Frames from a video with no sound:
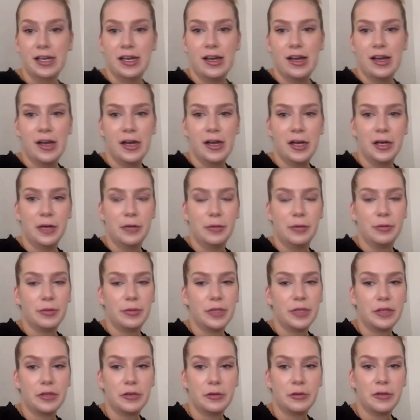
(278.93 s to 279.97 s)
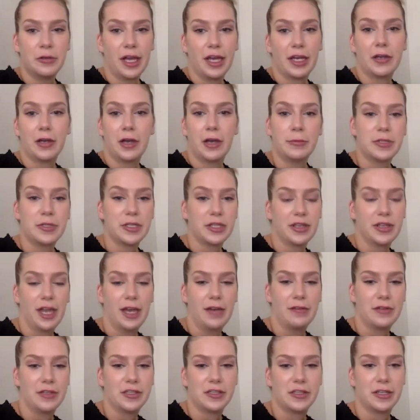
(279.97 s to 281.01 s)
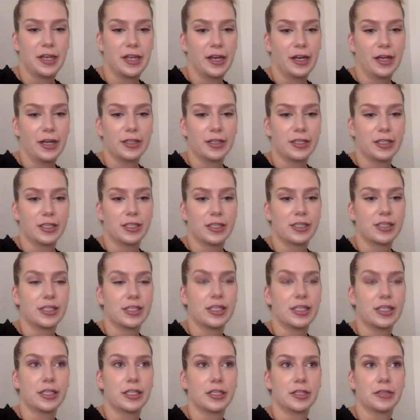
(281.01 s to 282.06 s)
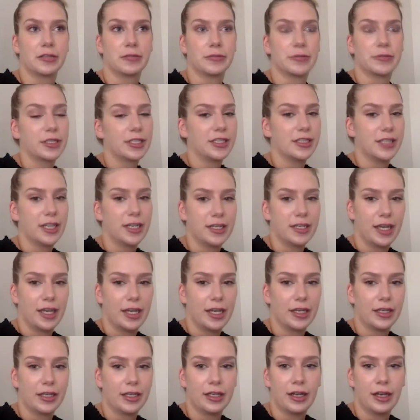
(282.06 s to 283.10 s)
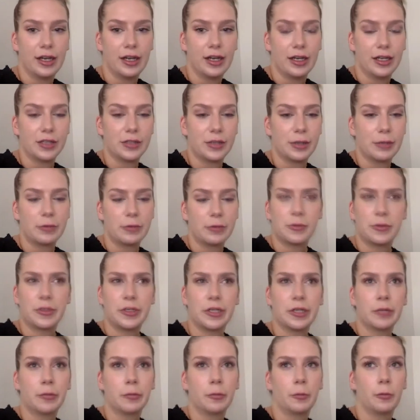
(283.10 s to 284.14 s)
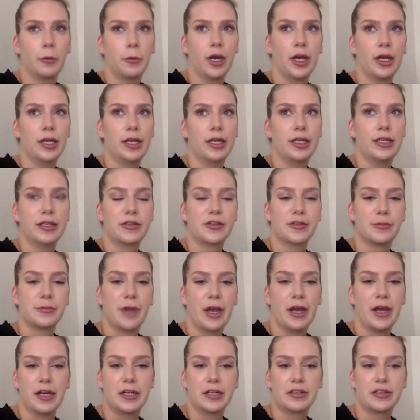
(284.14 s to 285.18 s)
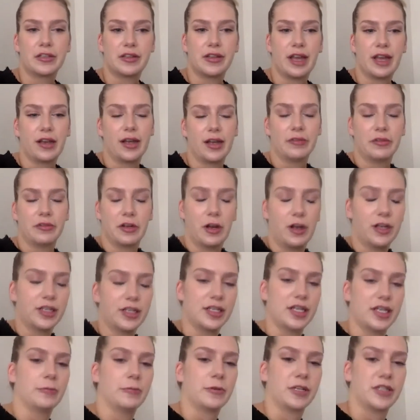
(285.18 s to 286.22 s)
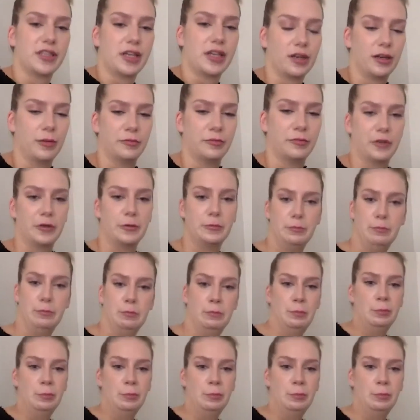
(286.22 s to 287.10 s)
Yeah. Um, you like come to life as your characters and you're really dedicated. Uh, so I was wondering what inspires that kind of content? Where does that come from?